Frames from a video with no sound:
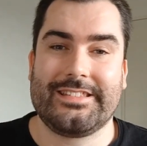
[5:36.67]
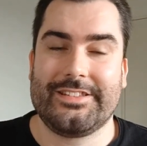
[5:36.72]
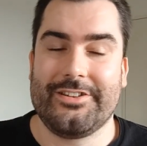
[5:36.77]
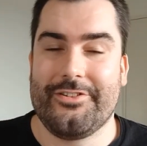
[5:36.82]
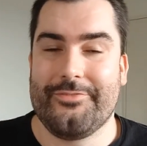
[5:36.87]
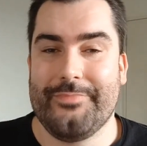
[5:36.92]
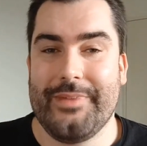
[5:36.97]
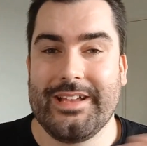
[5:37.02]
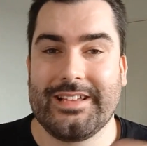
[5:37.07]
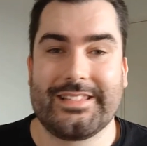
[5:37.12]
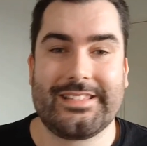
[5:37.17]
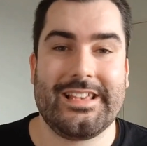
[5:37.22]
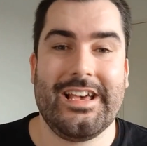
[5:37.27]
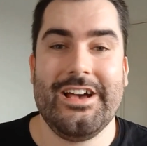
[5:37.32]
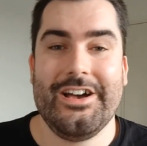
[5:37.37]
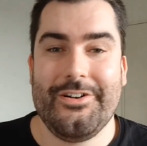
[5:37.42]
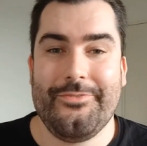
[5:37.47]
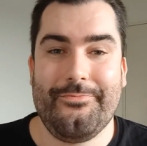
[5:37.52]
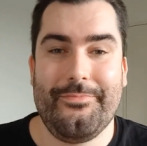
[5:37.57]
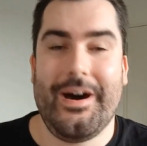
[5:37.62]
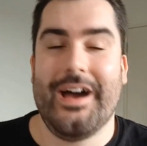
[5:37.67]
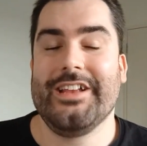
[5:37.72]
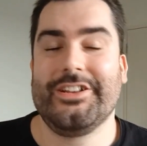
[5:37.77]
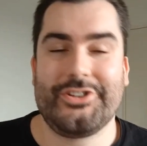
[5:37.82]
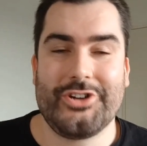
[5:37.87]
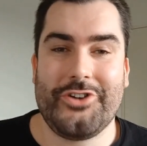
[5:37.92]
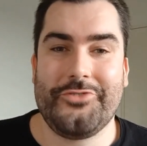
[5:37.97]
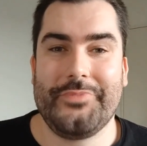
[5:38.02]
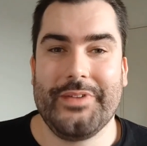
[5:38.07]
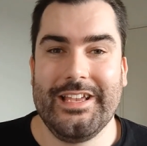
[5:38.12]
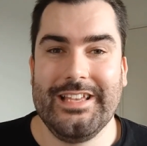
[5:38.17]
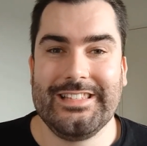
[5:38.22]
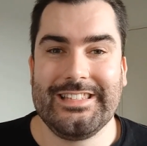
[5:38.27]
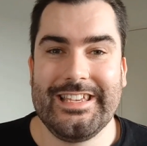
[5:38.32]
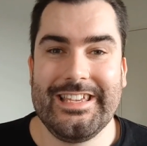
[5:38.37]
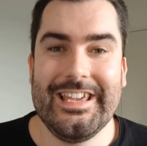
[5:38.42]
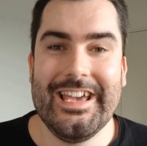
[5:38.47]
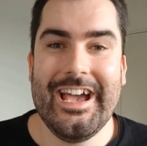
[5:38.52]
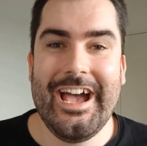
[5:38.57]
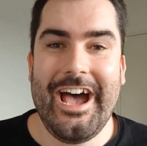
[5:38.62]
so it makes my job
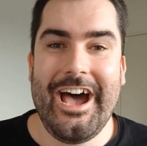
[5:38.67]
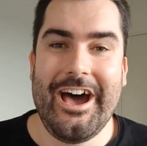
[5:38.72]
easy.